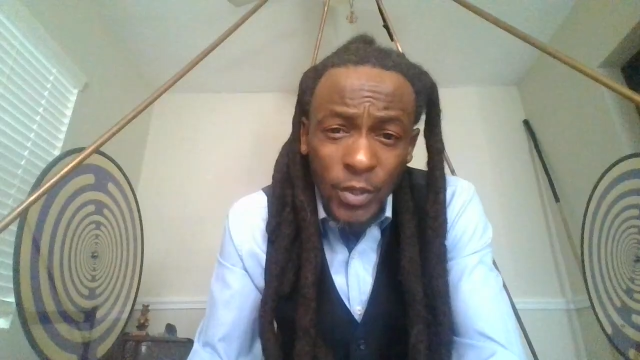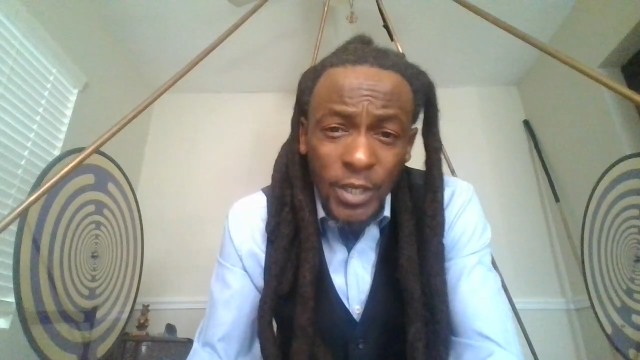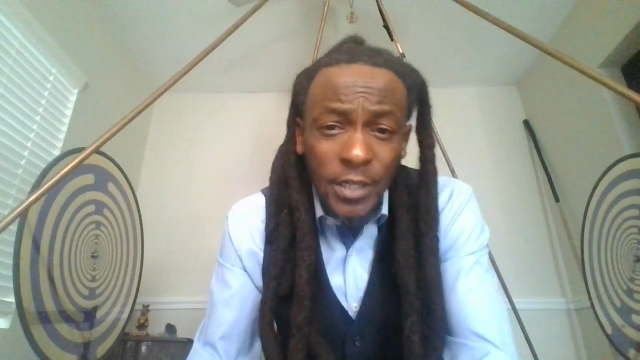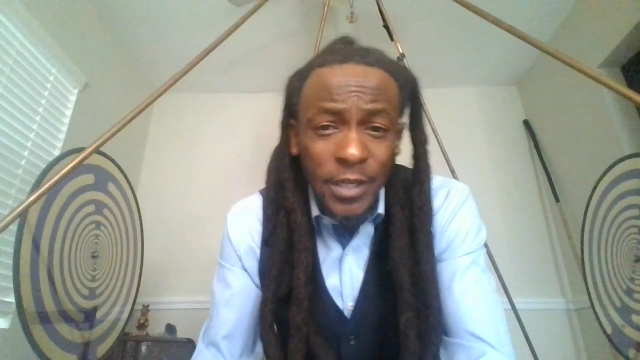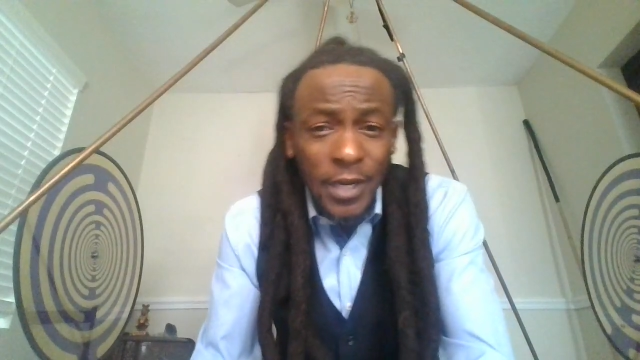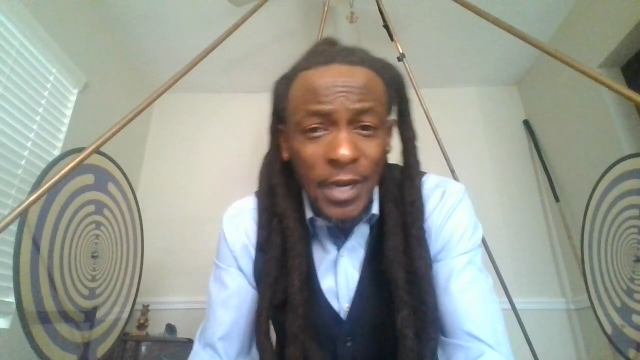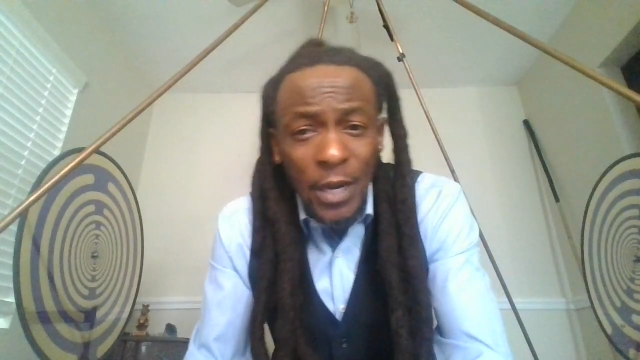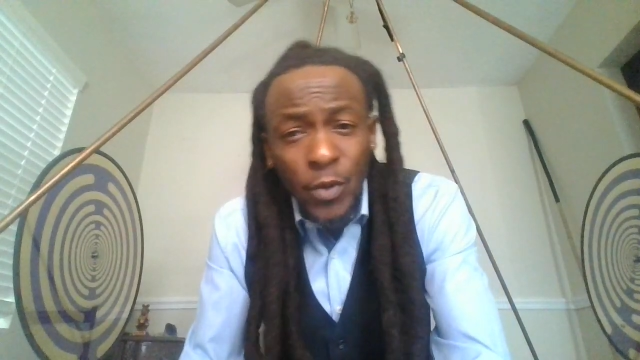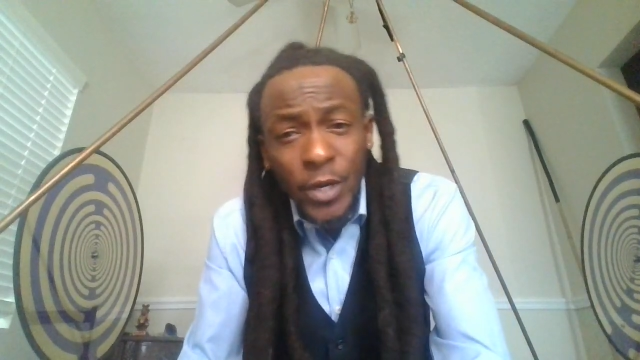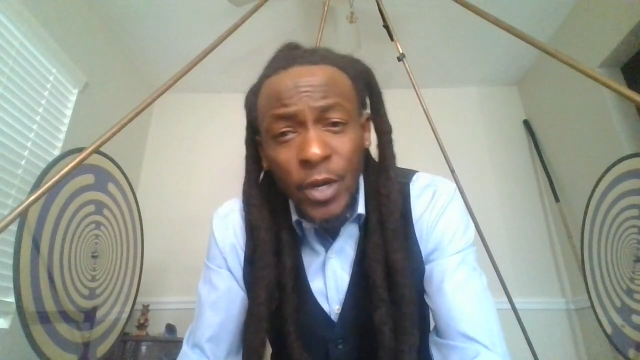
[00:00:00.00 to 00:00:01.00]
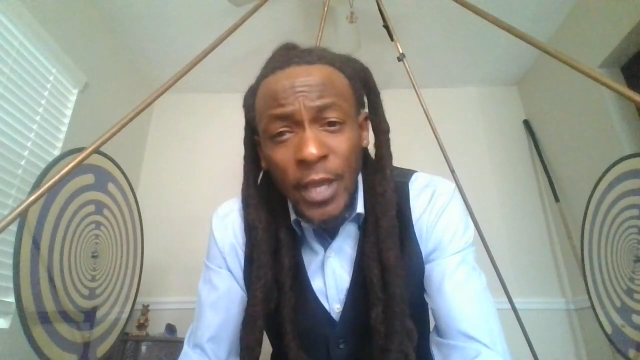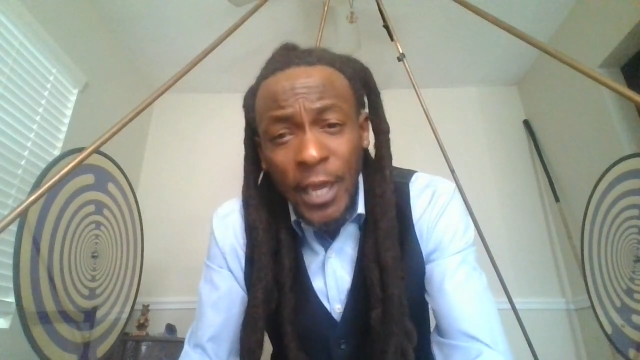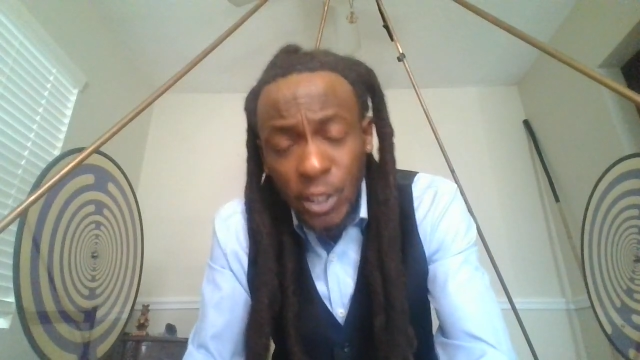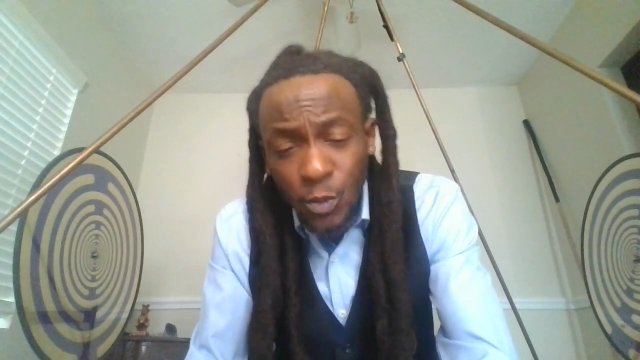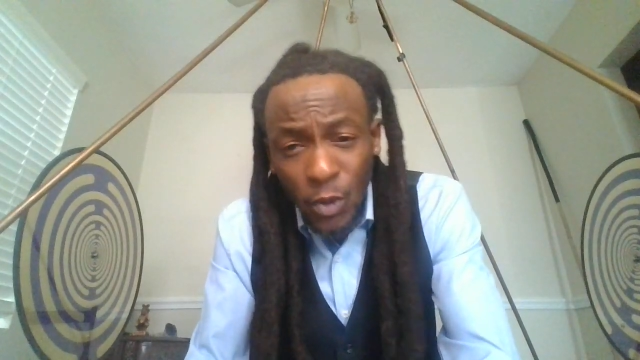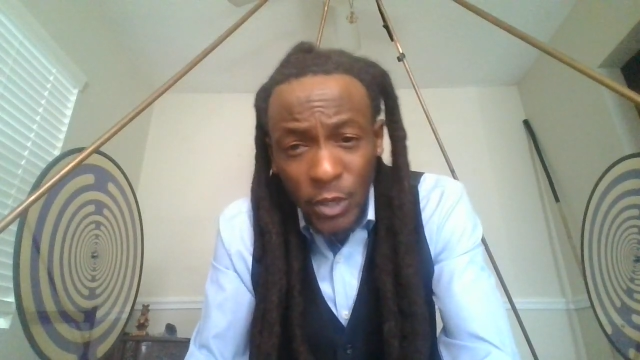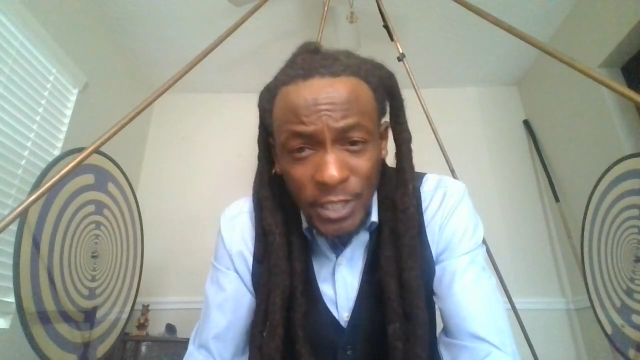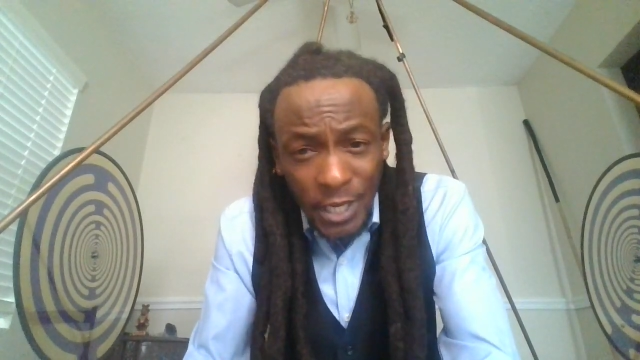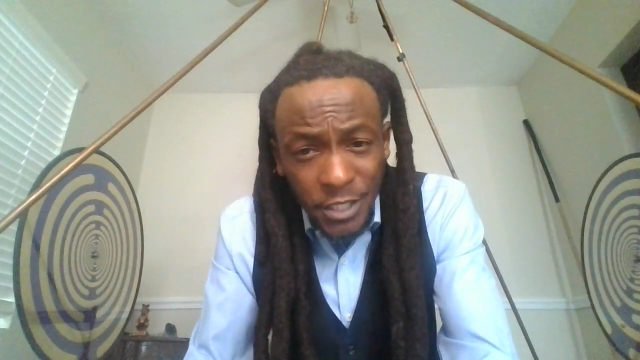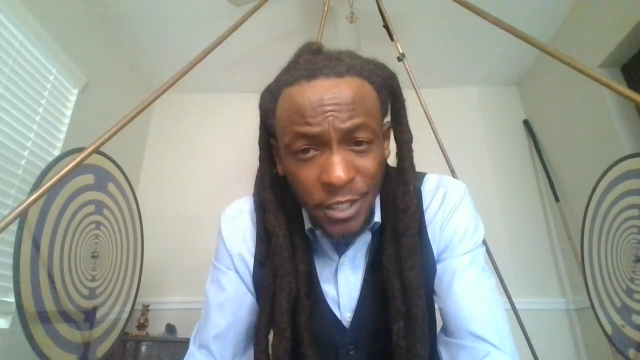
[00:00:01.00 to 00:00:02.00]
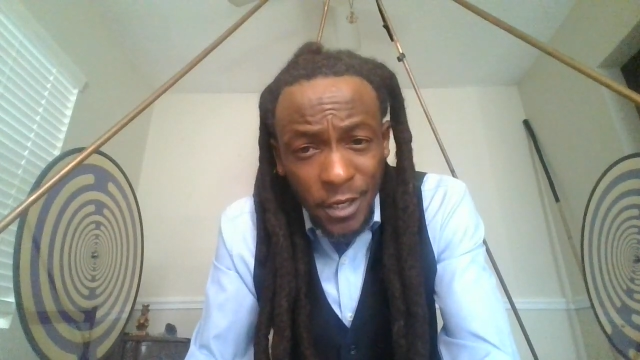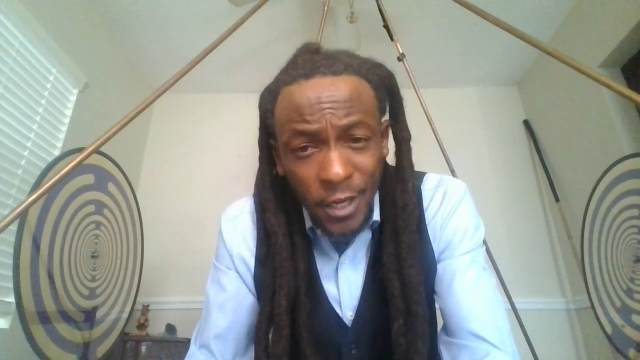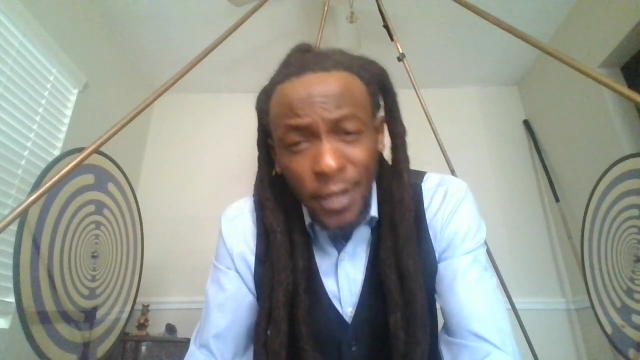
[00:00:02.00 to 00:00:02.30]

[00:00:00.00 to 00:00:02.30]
We dealing a lot with exploitation,